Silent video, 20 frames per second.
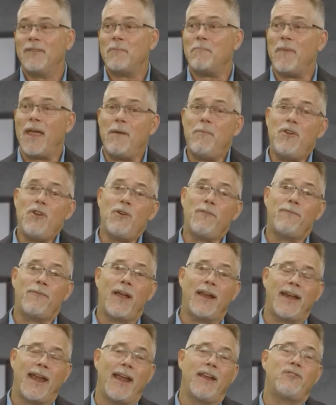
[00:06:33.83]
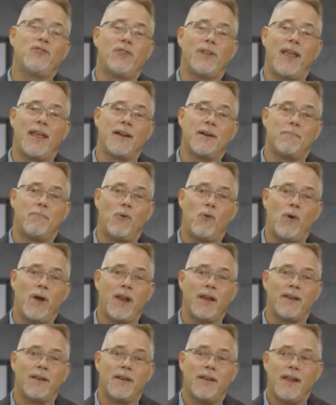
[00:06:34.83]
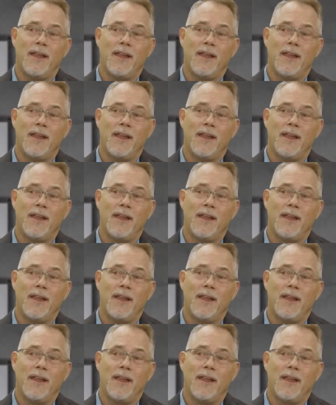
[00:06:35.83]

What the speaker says: maybe you're financially at a point